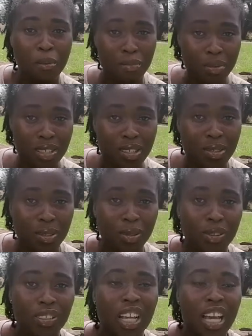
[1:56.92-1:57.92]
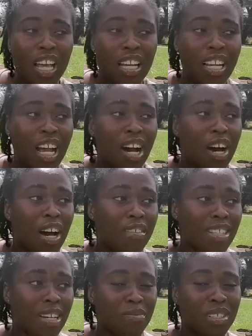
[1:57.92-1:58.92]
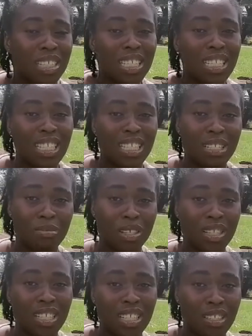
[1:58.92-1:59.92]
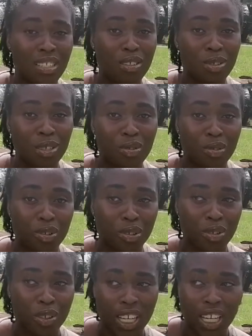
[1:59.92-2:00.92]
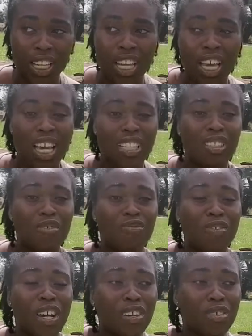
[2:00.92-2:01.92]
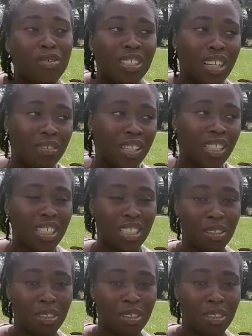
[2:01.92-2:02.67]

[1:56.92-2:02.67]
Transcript: put it on. Now after putting this mini twist on your hair, the very good advantage